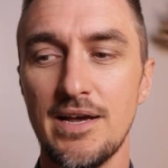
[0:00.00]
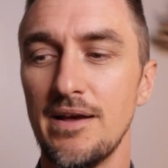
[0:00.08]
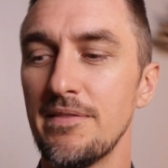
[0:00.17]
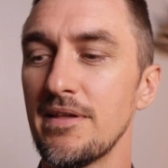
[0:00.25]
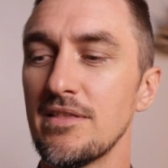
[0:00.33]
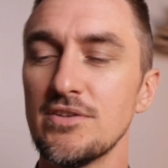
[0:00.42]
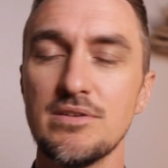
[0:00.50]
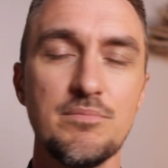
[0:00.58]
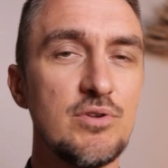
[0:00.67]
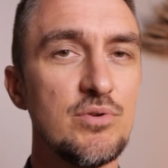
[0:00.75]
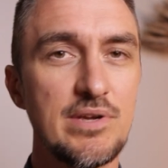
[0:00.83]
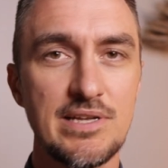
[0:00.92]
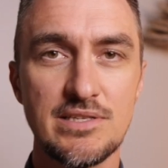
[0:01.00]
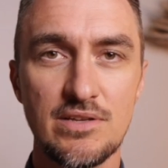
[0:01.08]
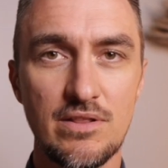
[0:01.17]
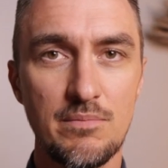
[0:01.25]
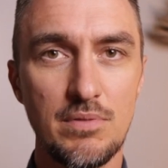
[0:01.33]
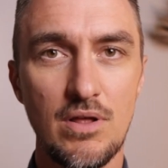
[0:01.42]
I think there's some new
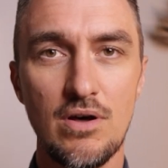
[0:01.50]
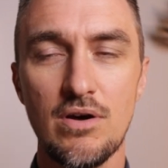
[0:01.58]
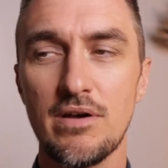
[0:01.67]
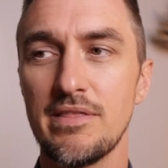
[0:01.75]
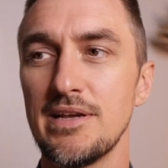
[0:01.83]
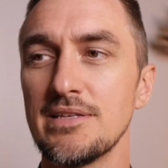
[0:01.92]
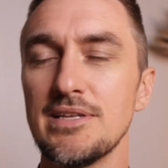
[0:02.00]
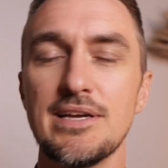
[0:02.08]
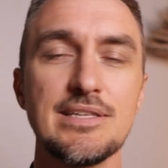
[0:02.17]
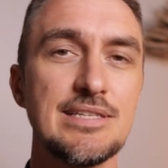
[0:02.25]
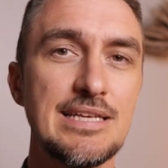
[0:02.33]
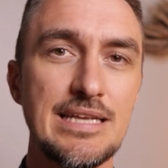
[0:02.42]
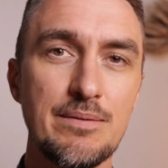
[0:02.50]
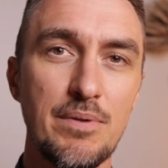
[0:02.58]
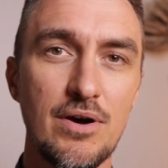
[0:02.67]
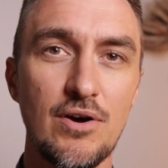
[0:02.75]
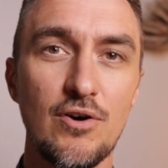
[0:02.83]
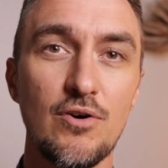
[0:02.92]
kids on the block, things like
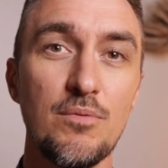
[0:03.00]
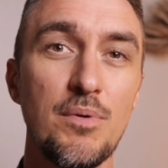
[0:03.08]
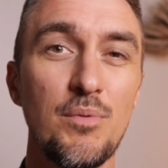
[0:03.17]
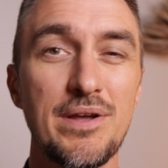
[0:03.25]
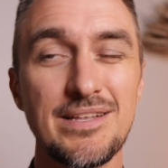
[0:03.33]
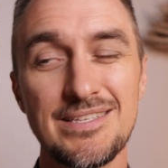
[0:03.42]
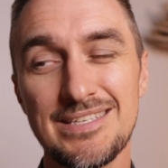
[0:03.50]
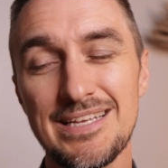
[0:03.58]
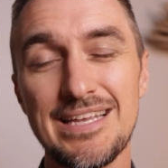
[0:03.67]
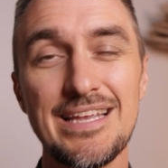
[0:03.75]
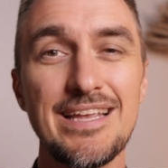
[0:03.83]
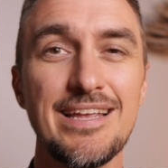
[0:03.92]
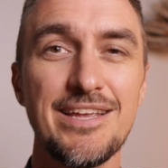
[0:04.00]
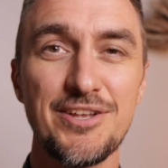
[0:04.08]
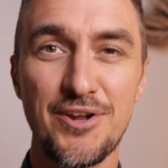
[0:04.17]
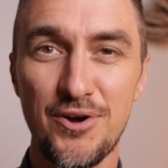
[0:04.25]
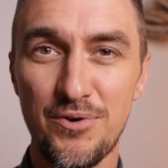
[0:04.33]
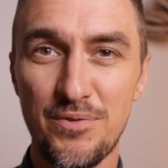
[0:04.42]
SIBO, but we can see,
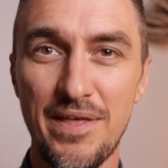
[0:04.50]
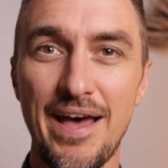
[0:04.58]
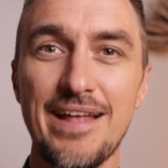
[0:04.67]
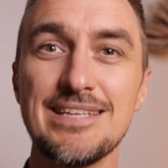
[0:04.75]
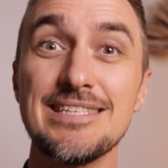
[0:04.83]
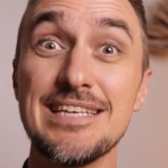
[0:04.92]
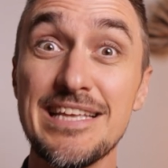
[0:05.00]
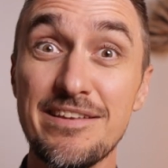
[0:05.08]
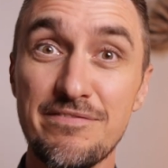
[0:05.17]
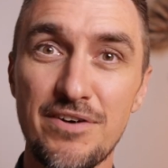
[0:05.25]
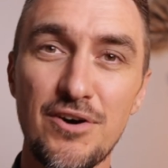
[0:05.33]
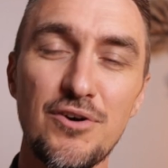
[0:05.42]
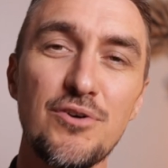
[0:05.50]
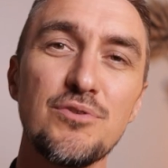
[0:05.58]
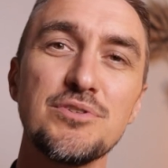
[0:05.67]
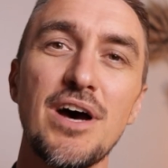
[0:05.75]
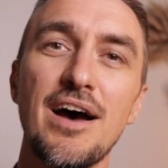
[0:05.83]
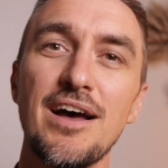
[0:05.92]
you know, that
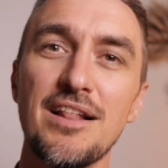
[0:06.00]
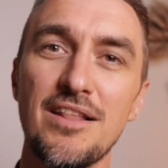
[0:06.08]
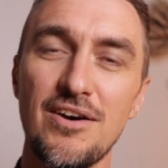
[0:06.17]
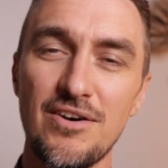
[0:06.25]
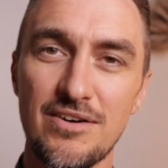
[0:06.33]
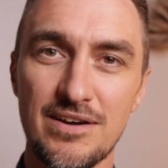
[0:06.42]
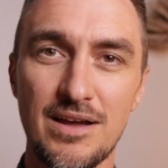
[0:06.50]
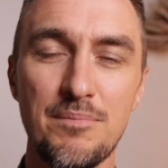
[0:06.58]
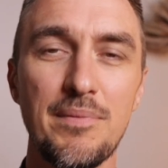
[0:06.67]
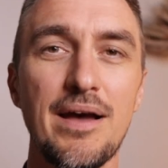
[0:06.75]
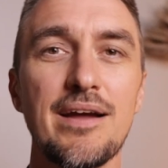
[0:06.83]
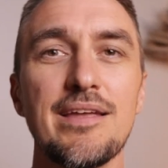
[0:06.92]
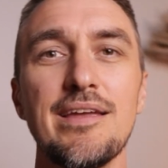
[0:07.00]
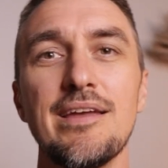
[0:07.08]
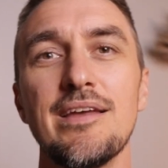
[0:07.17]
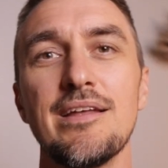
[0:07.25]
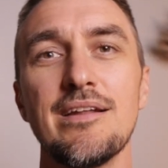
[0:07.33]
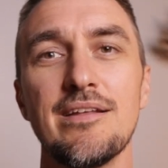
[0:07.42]
SIFO dialogue come back
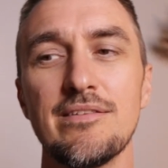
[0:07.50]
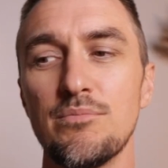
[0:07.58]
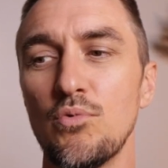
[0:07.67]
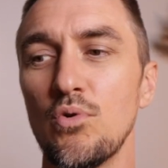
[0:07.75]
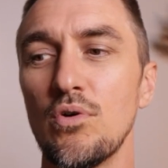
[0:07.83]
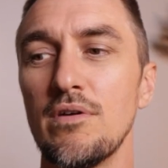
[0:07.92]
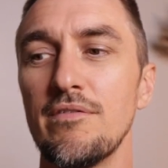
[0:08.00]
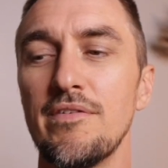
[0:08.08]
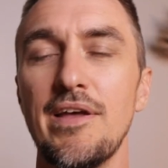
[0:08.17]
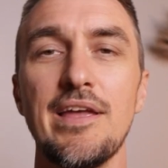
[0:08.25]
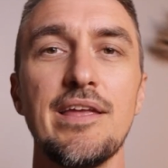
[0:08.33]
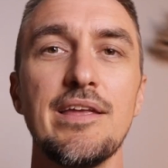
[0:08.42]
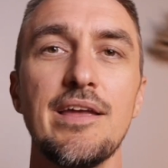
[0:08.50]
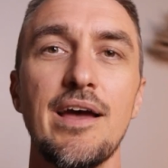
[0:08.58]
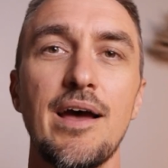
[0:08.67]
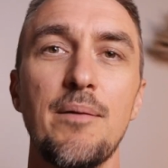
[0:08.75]
in as more of a,